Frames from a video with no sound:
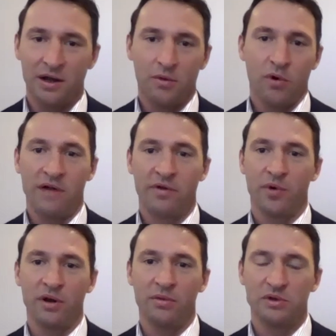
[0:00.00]
where
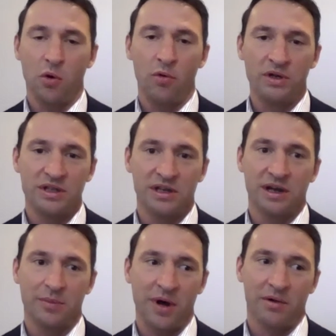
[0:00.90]
everybody was always
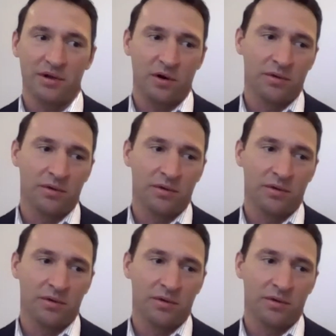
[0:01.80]
thinking about,